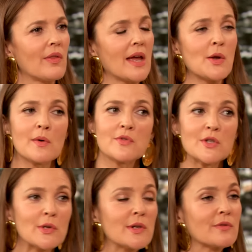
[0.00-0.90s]
You have
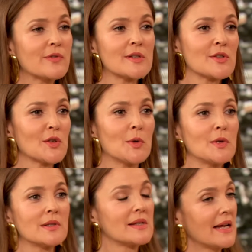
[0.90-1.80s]
two different
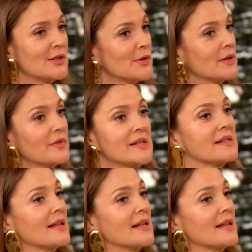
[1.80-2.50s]
souls and two different